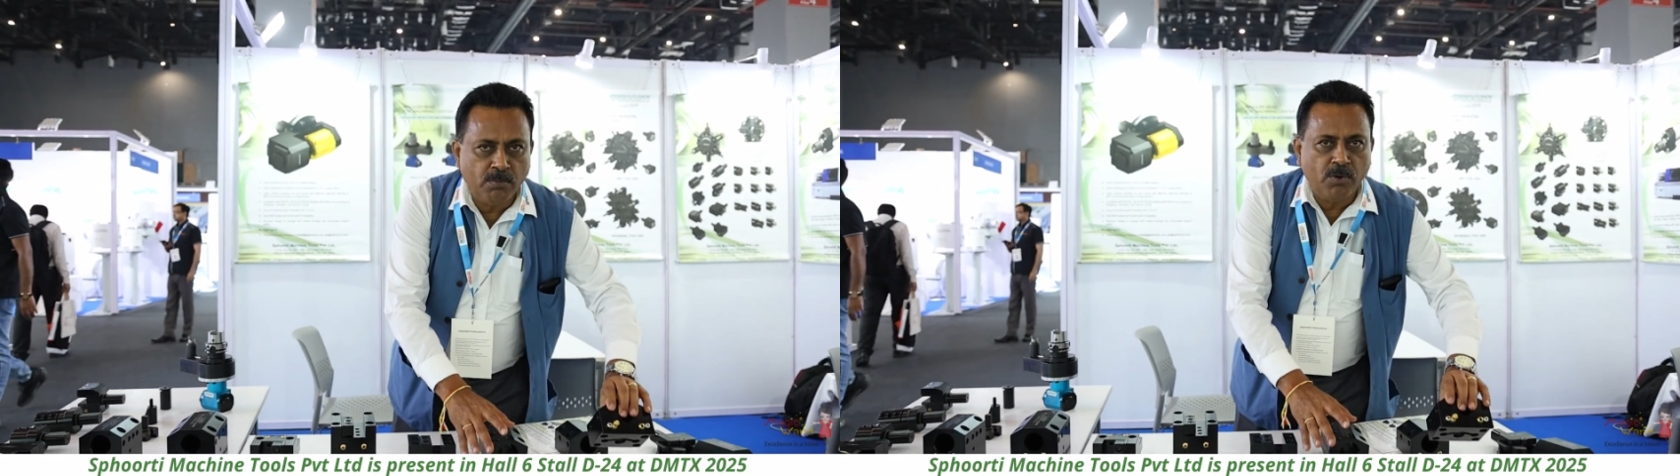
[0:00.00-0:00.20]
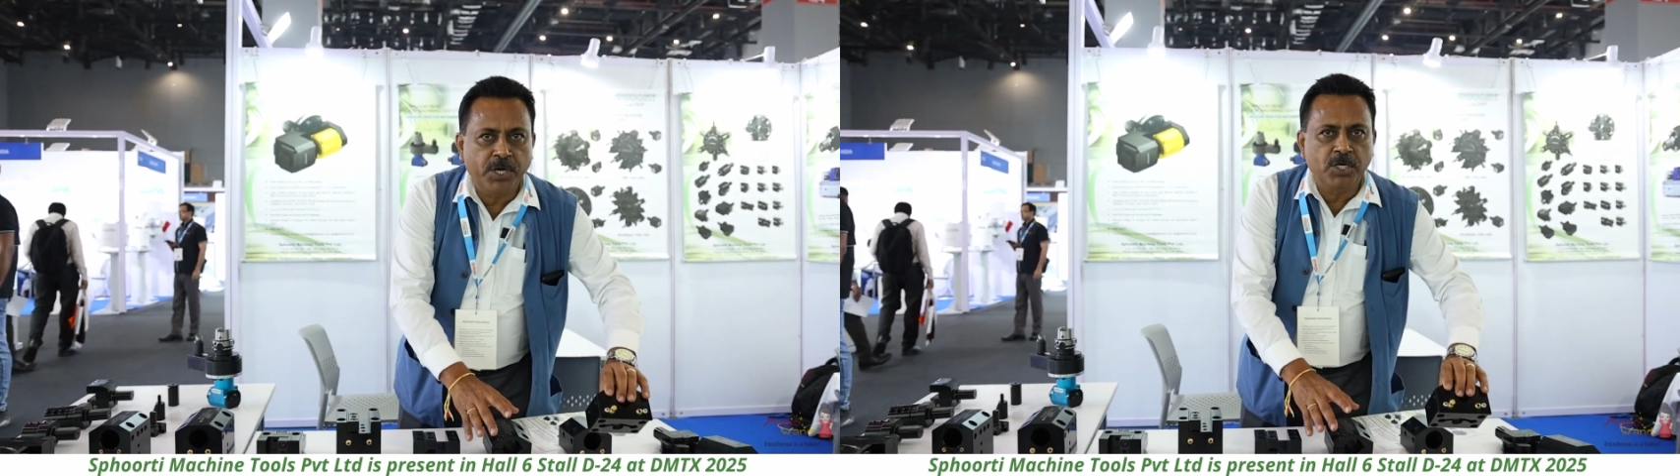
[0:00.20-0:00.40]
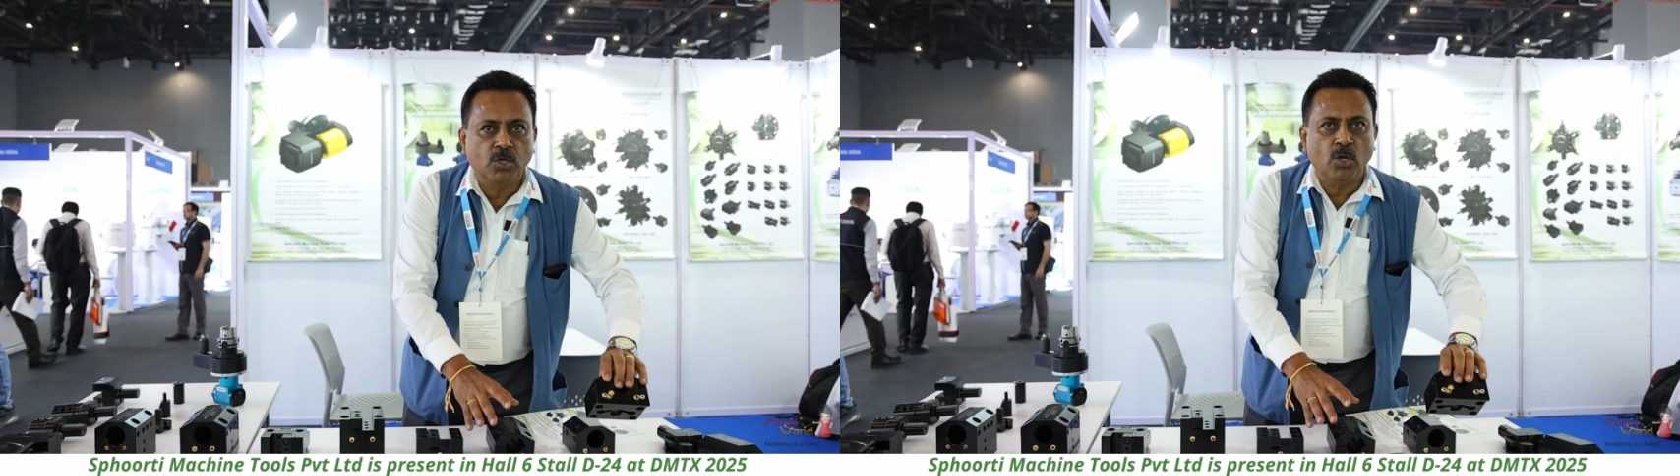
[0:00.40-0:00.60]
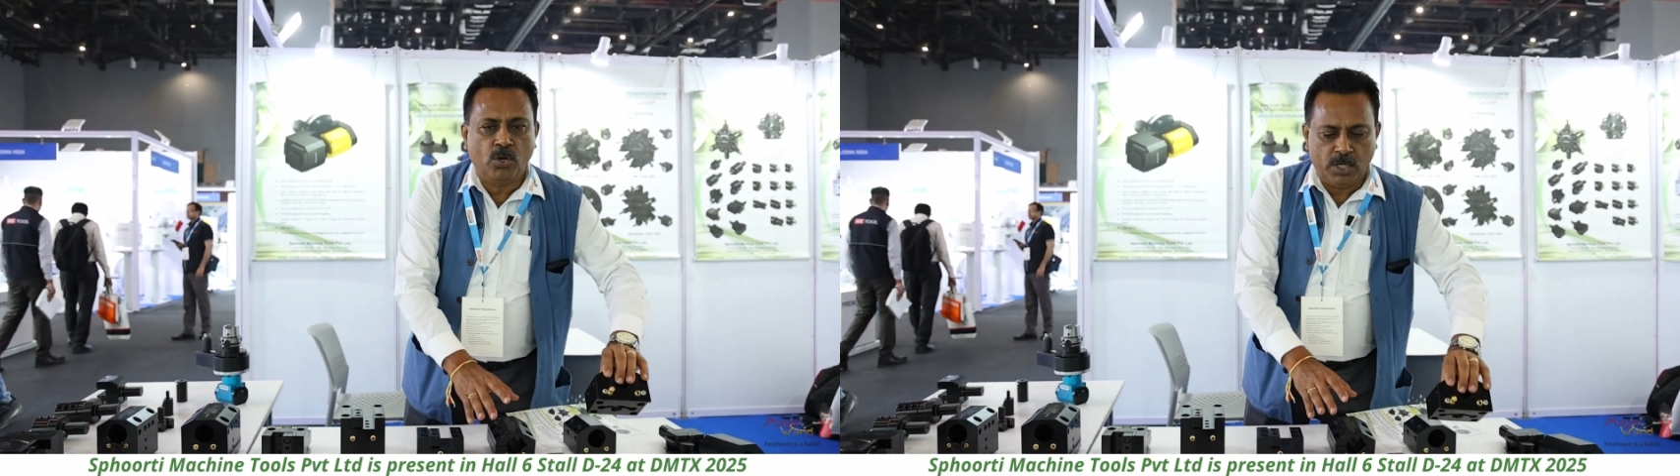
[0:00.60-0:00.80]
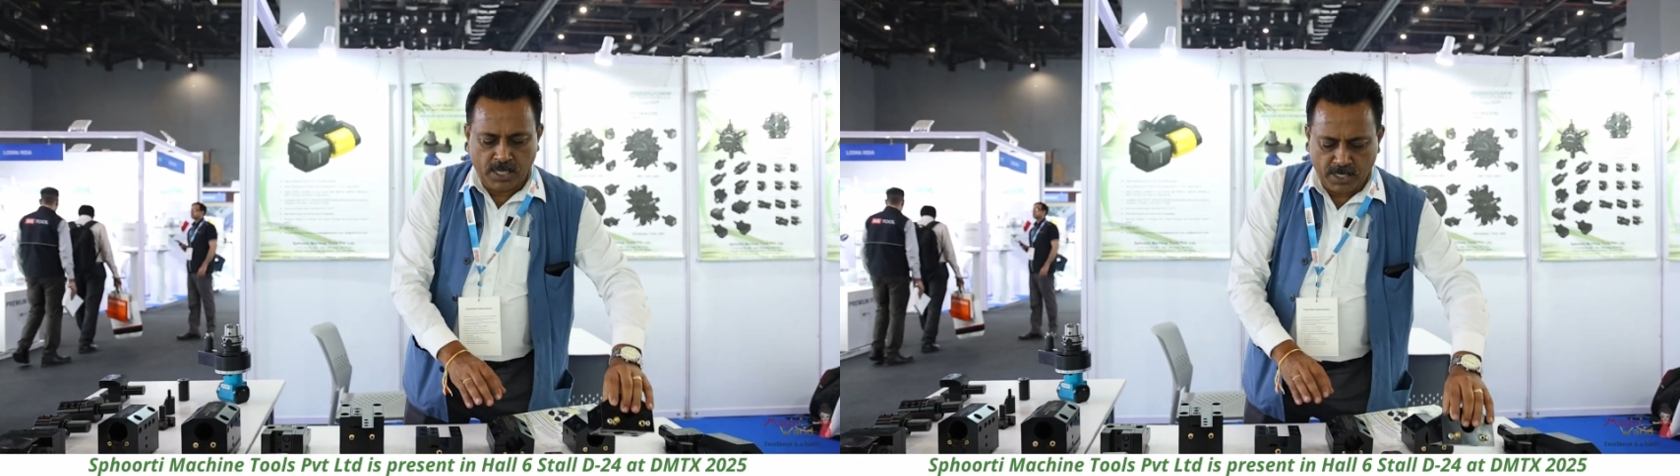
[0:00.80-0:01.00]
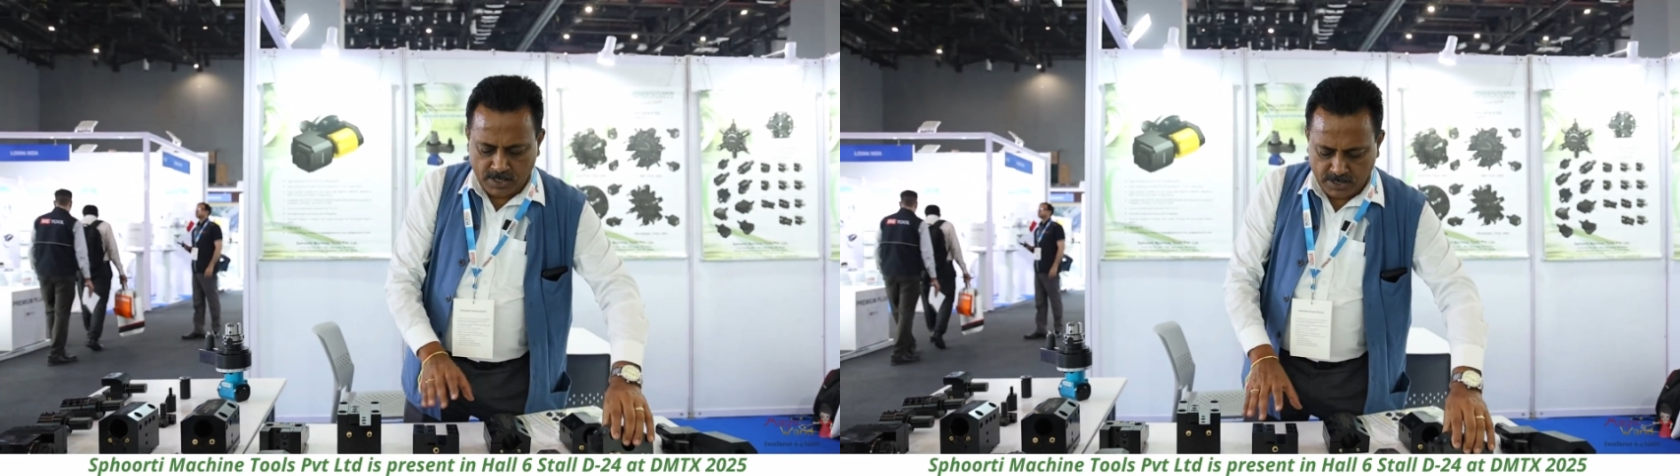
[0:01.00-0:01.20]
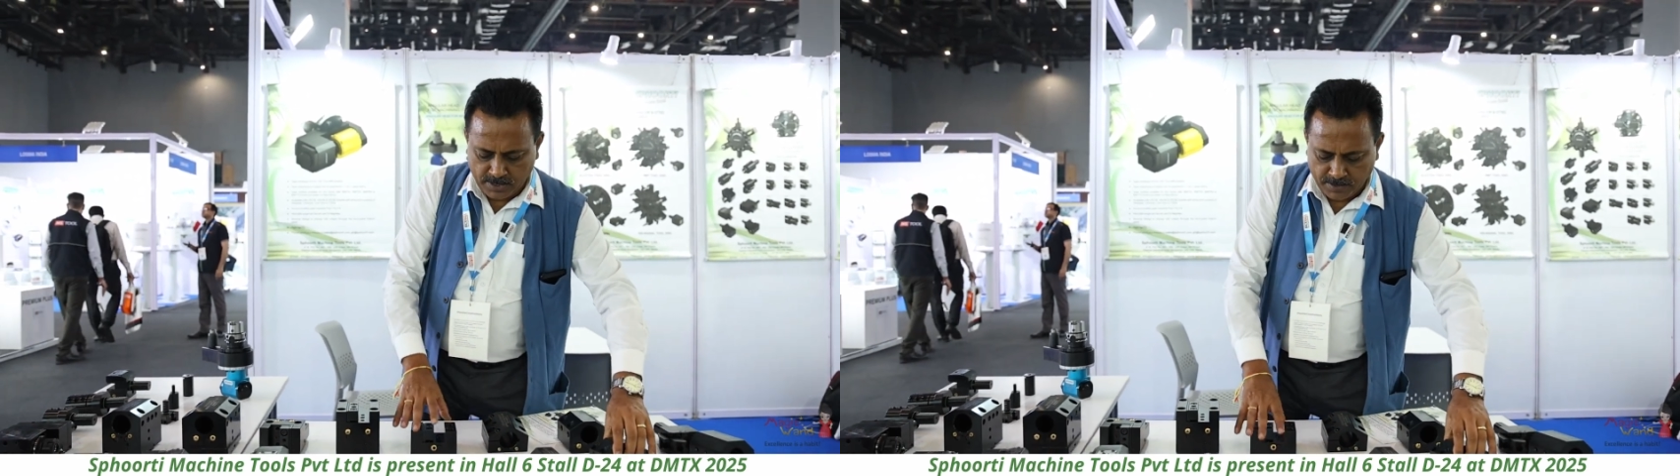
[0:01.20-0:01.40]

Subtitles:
boring tool holder,